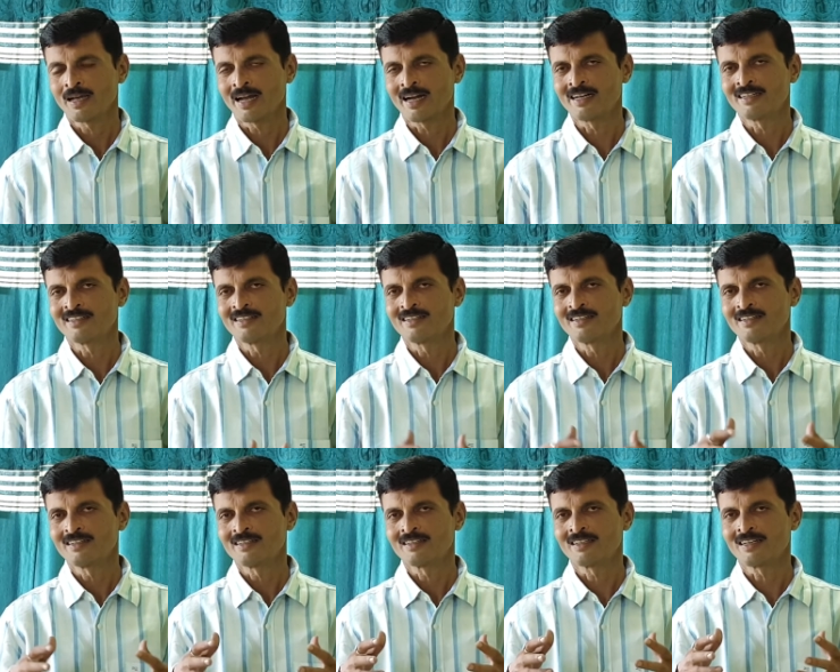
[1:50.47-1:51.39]
and
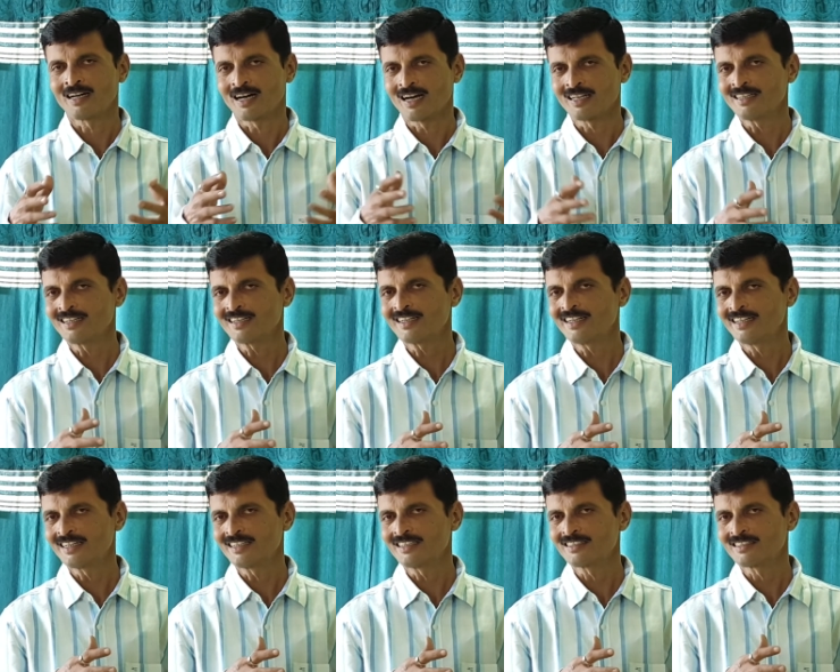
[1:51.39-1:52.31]
the other
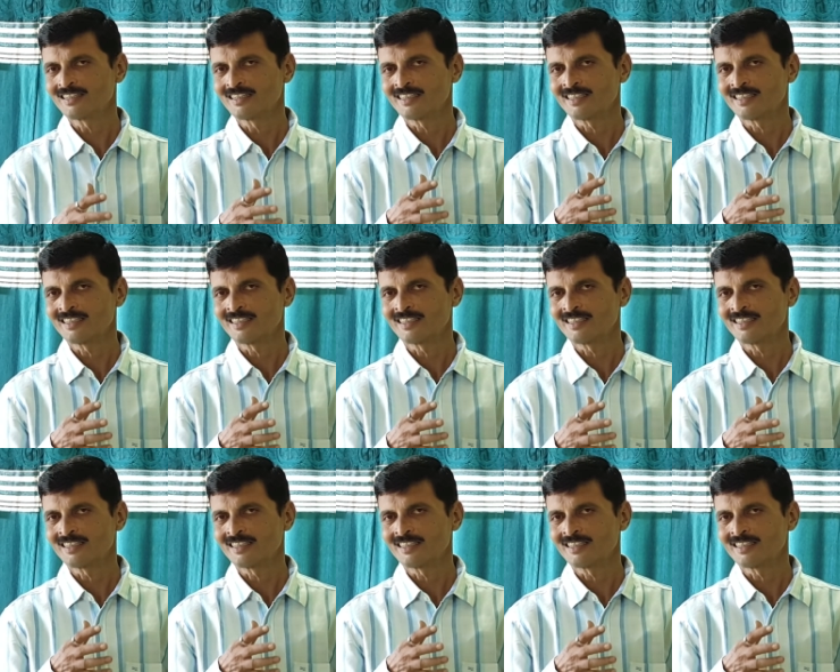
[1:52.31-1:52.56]
critics